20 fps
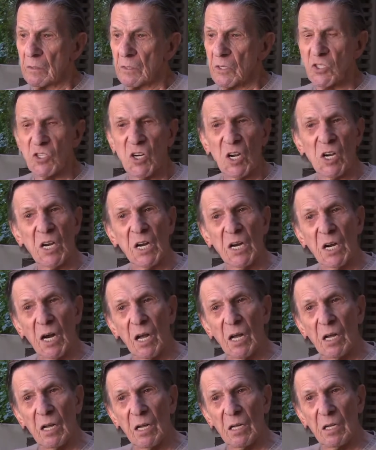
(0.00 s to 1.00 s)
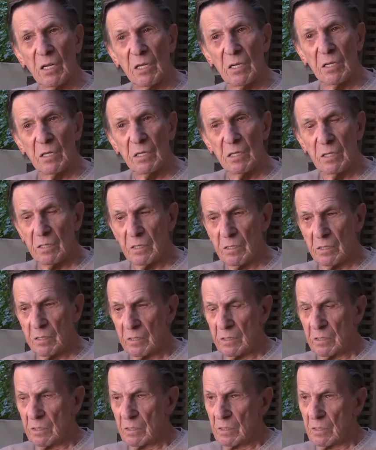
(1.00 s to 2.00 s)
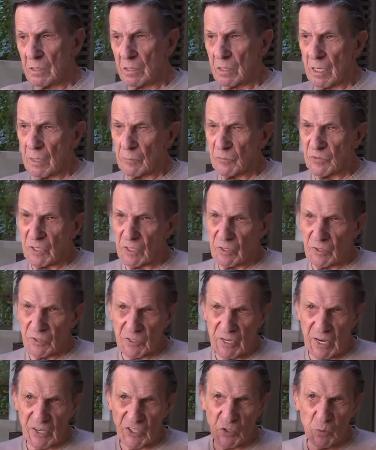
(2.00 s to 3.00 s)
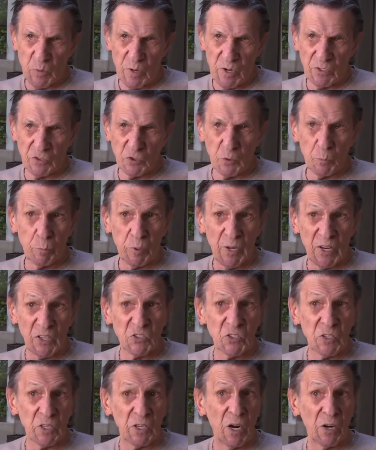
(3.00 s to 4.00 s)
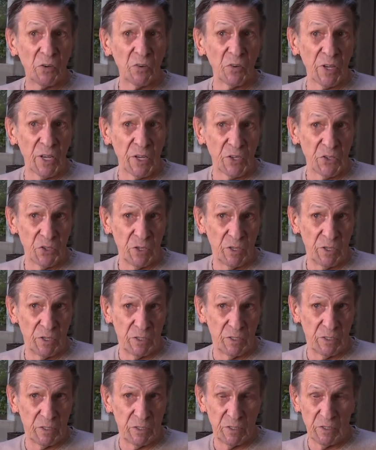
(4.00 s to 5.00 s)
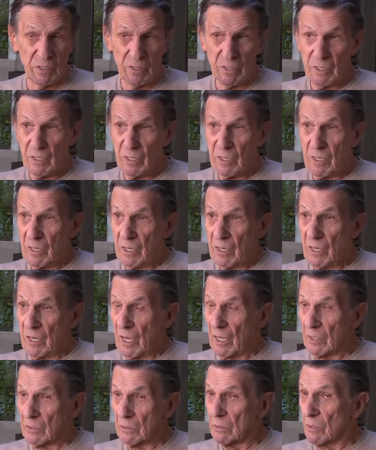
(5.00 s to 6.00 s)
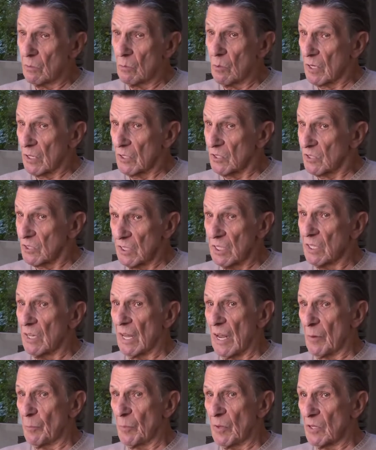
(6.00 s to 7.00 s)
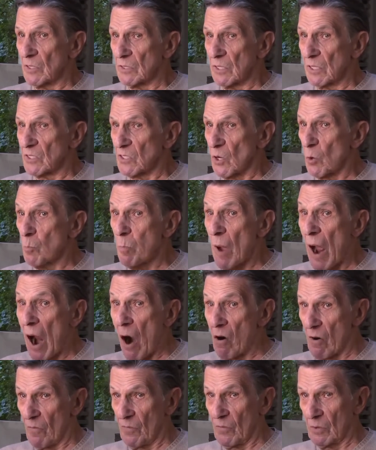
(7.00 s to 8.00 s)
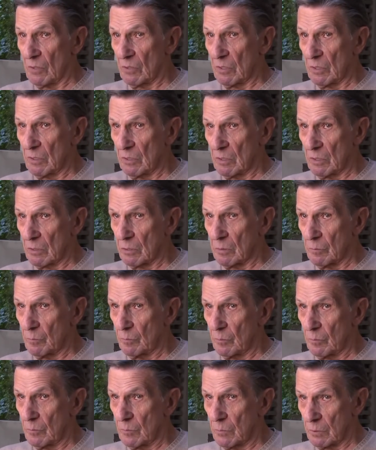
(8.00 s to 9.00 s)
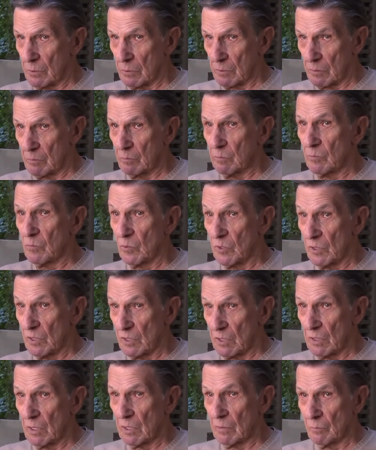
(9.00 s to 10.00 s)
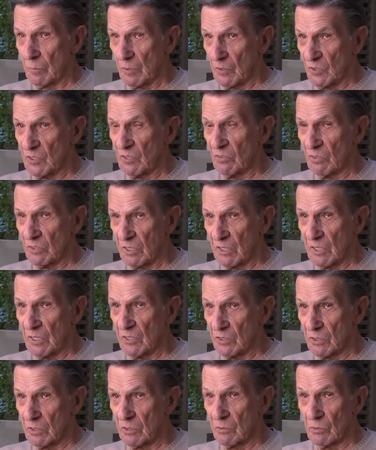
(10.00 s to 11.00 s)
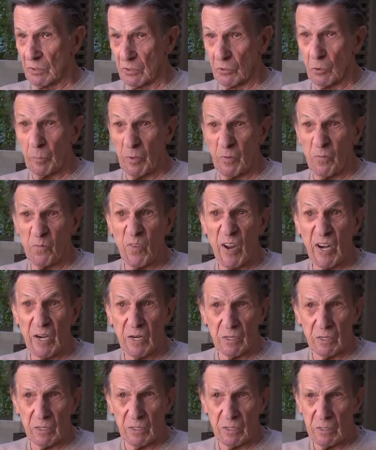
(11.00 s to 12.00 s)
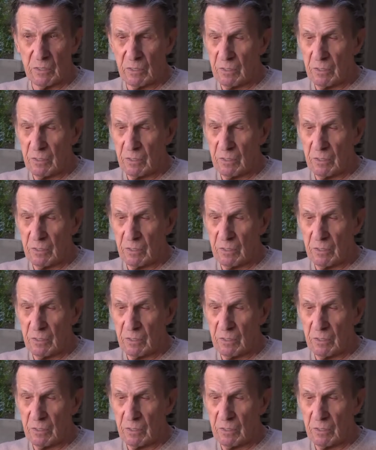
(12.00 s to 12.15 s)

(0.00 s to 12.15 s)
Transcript: the Shekhinah comes into the sanctuary to bless the congregation. And you don't want to see that because it's so powerful. It could, it could really get, be seriously injured or it could be fatal.